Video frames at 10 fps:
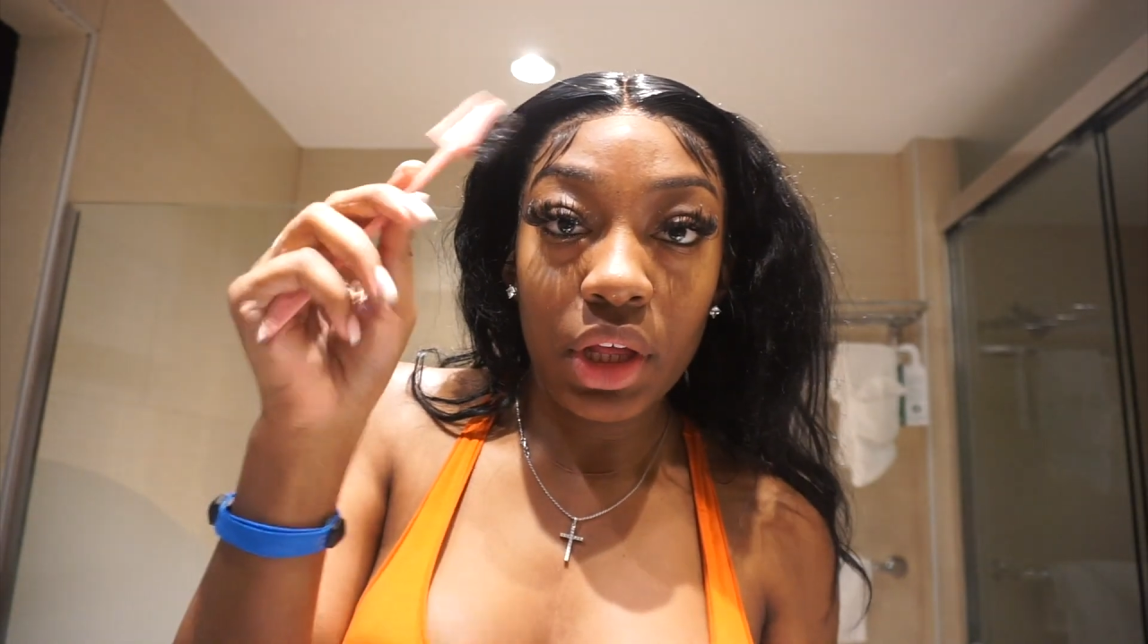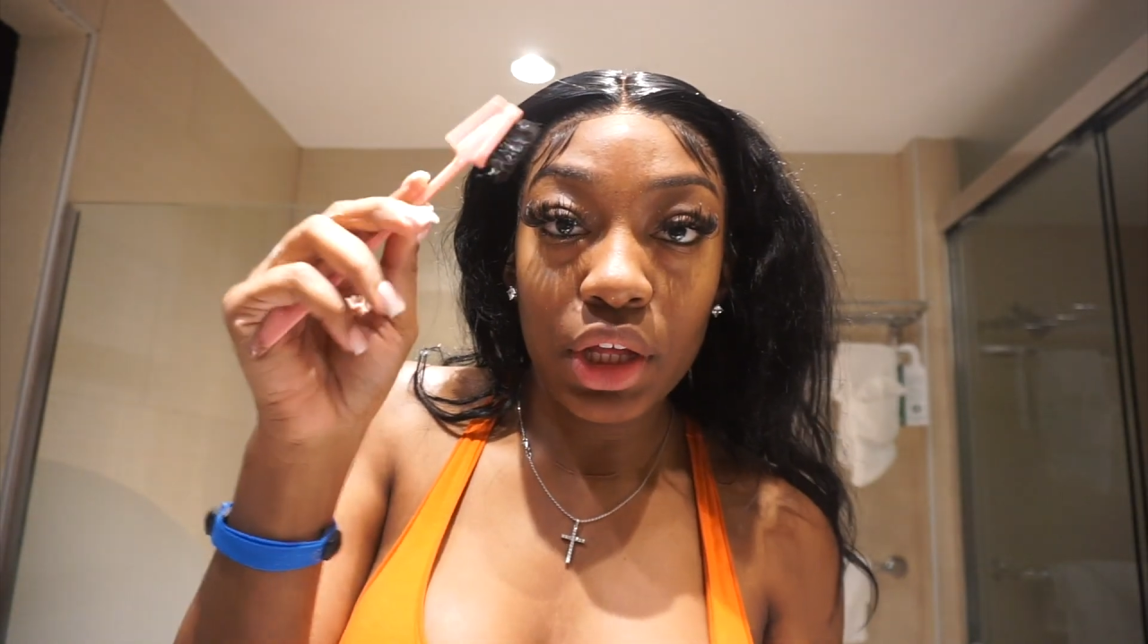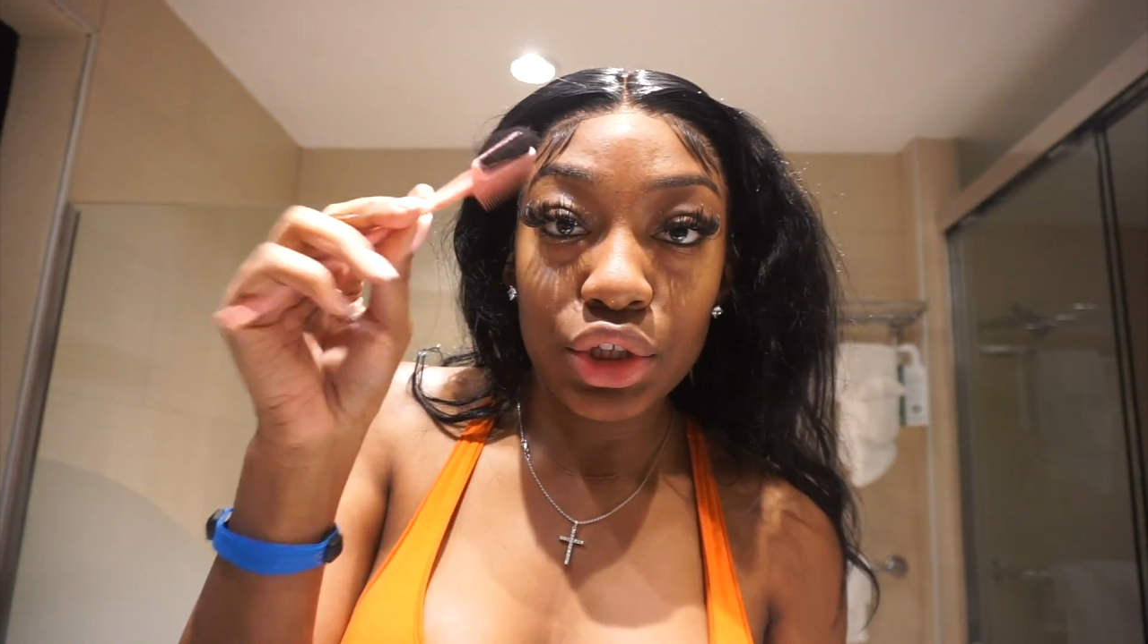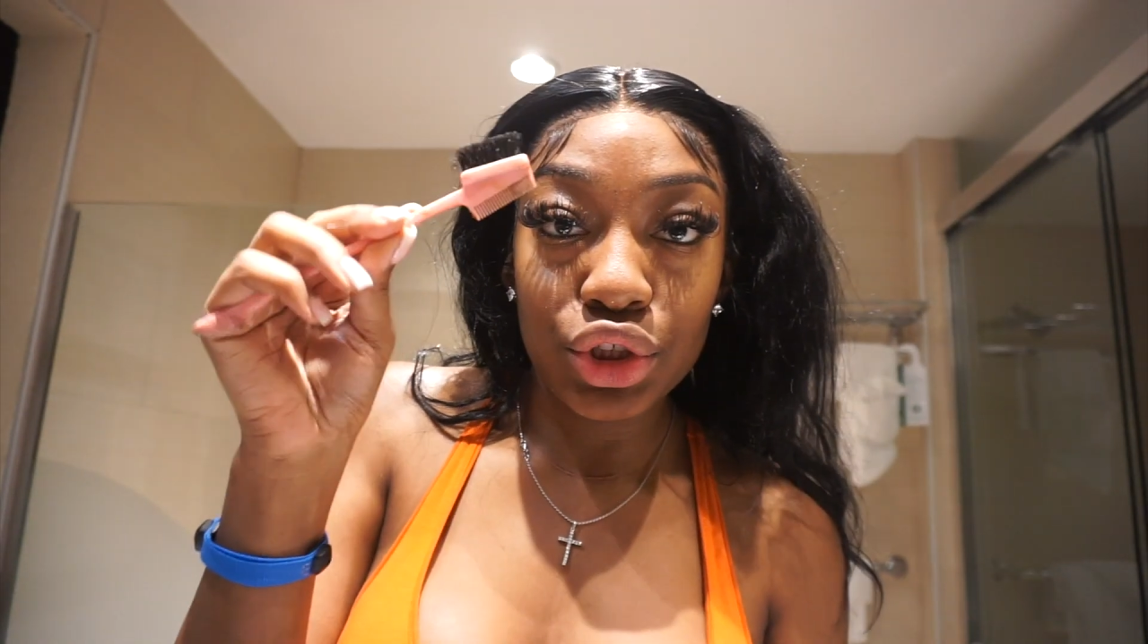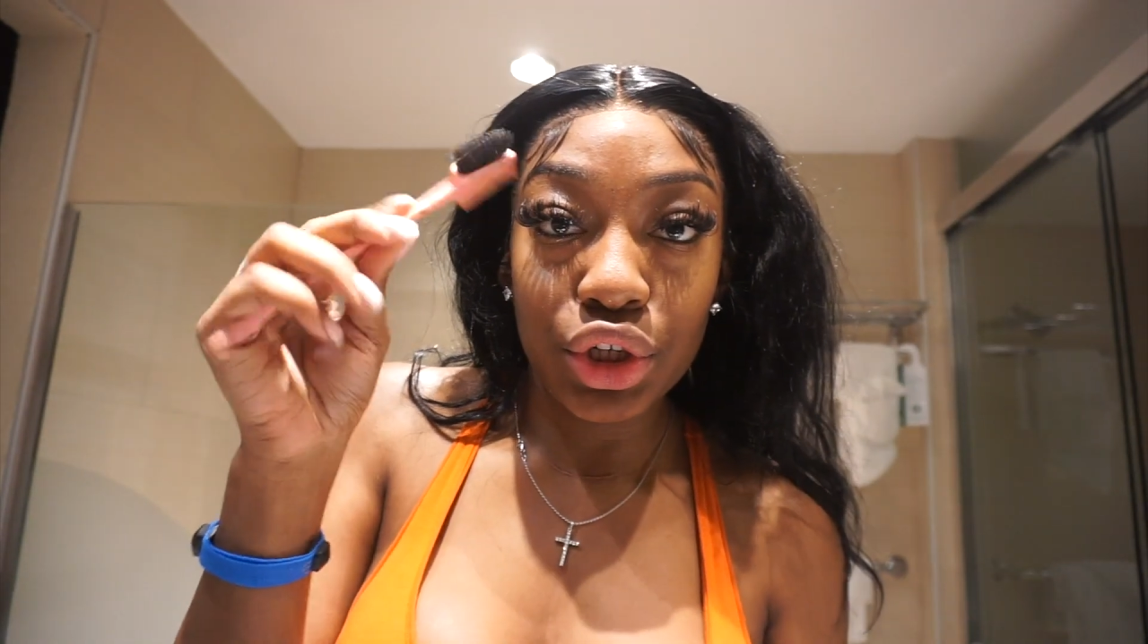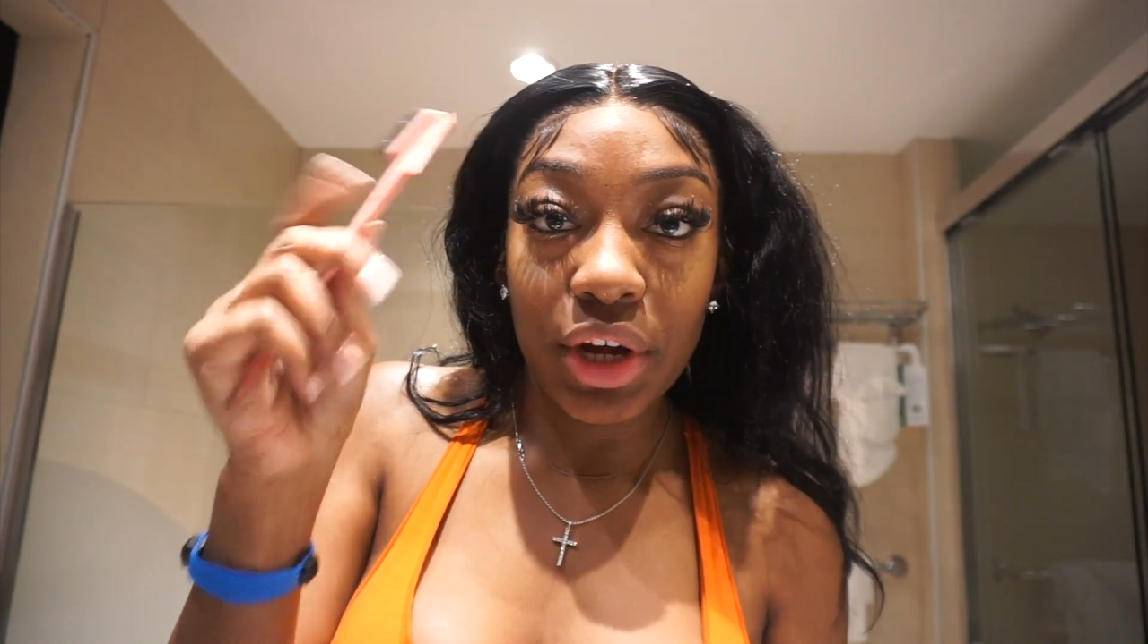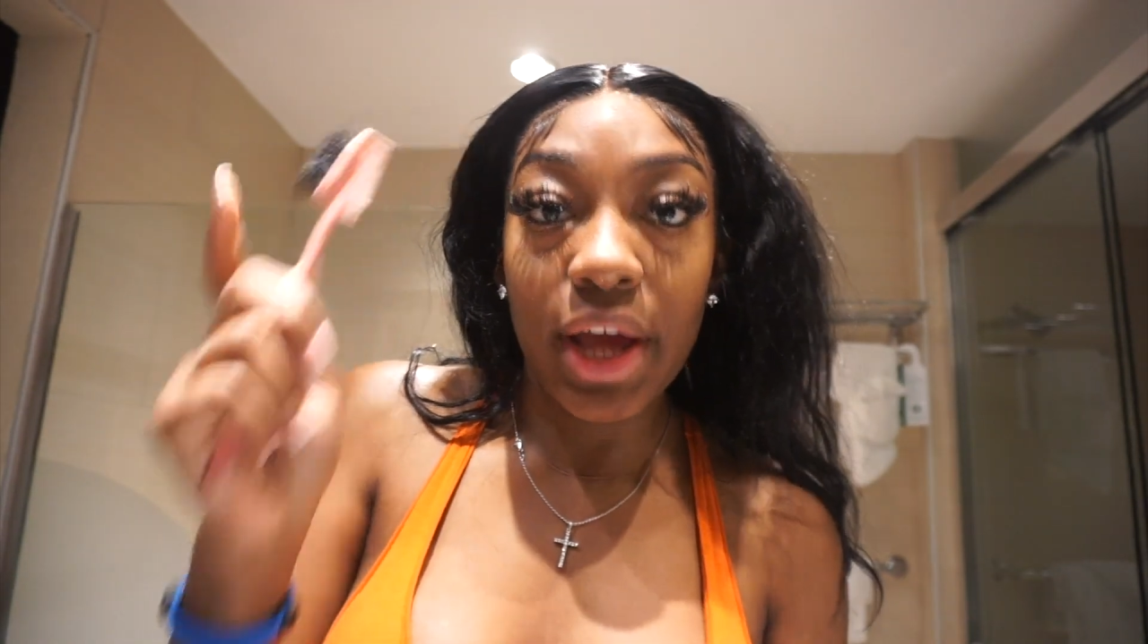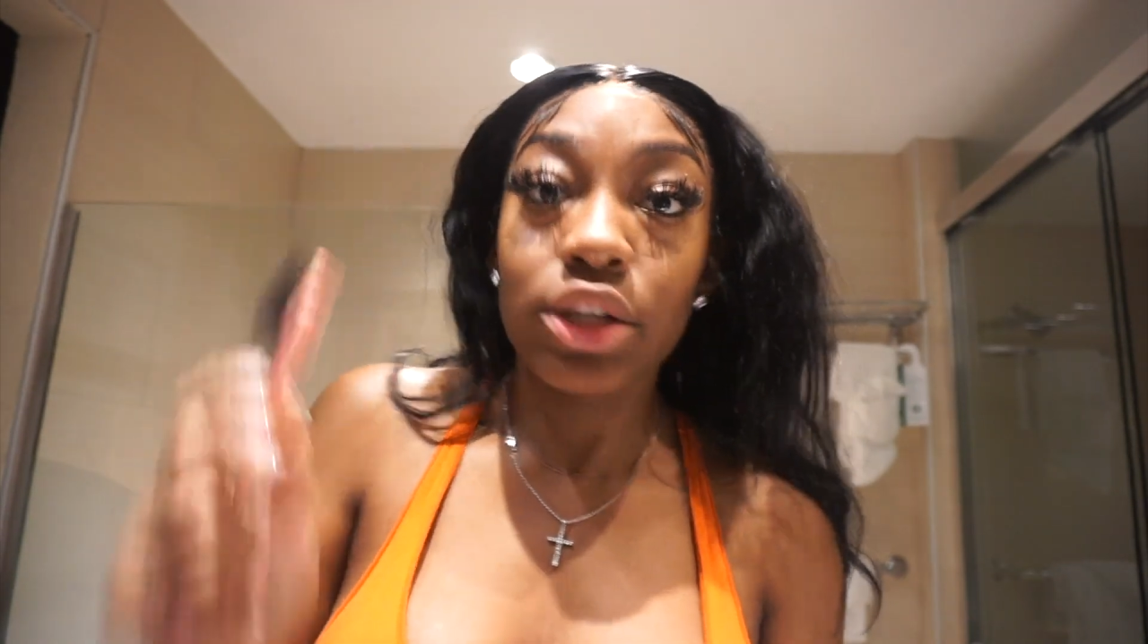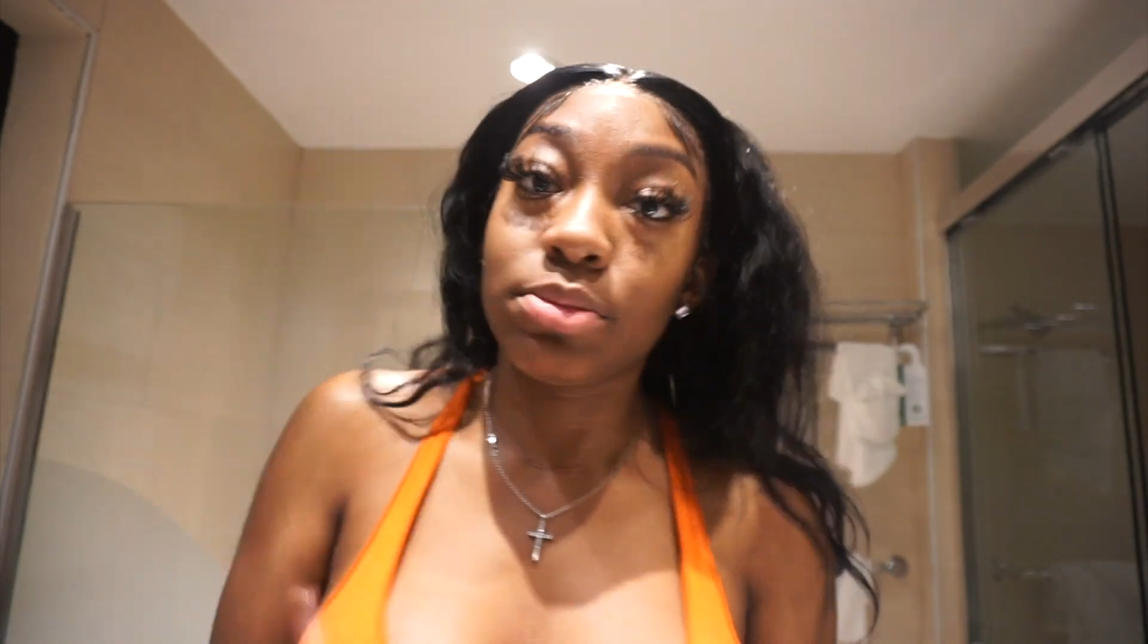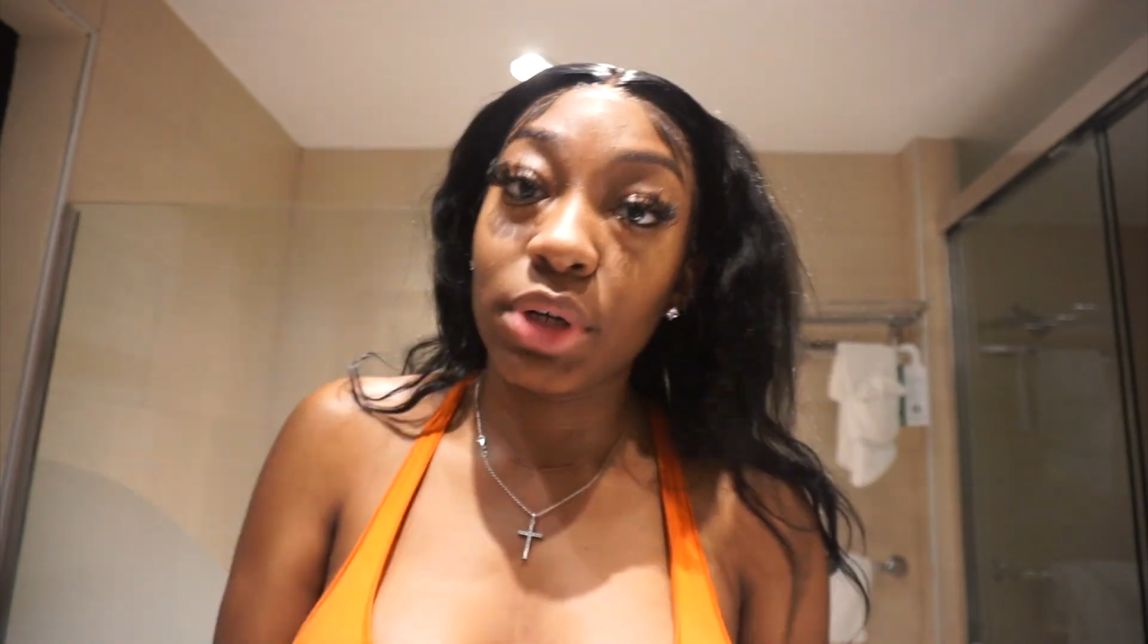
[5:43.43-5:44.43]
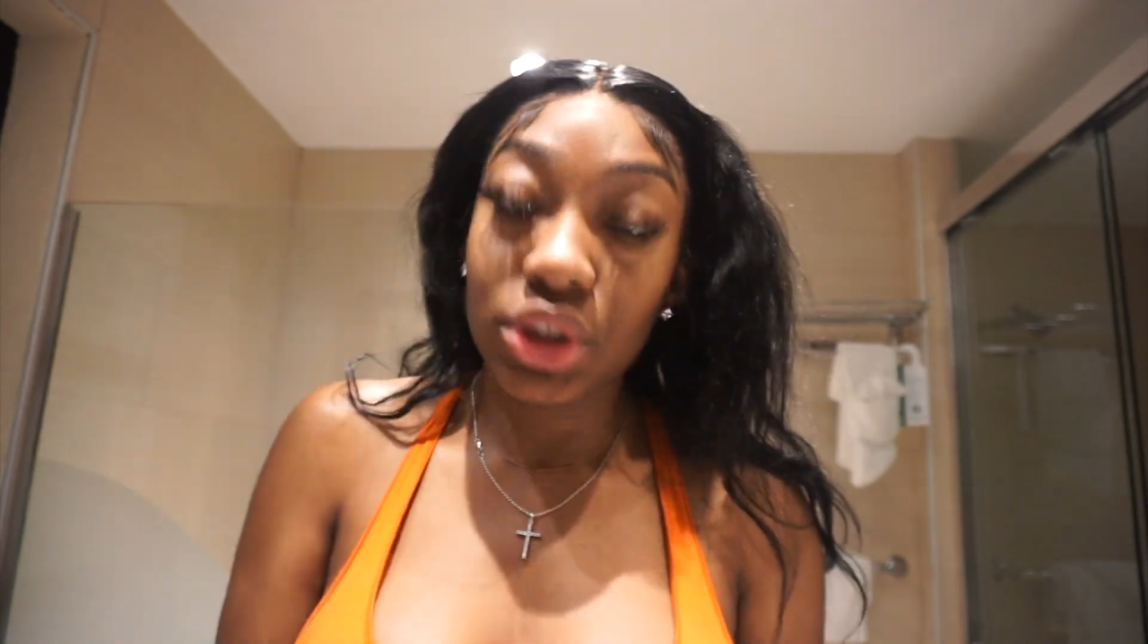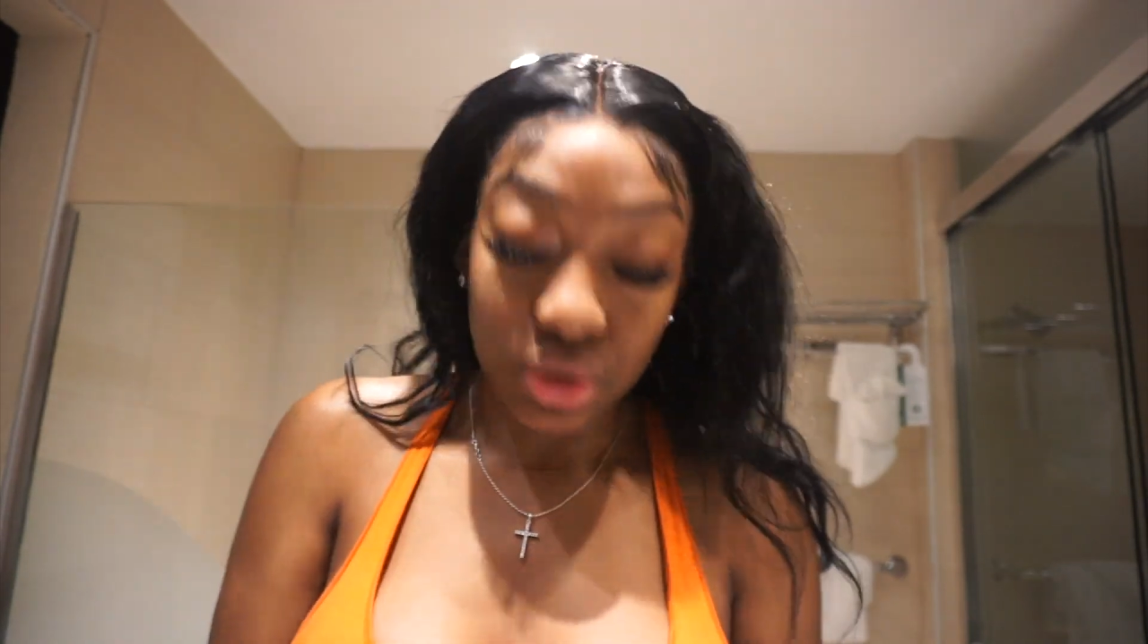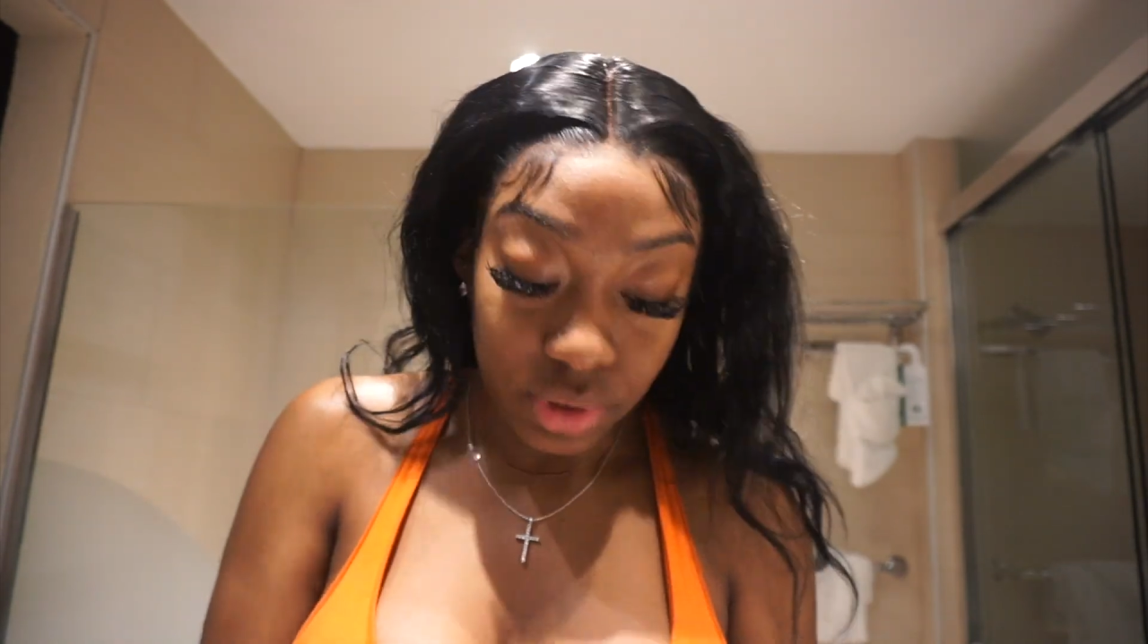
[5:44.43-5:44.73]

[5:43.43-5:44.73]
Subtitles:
Get your edge brush,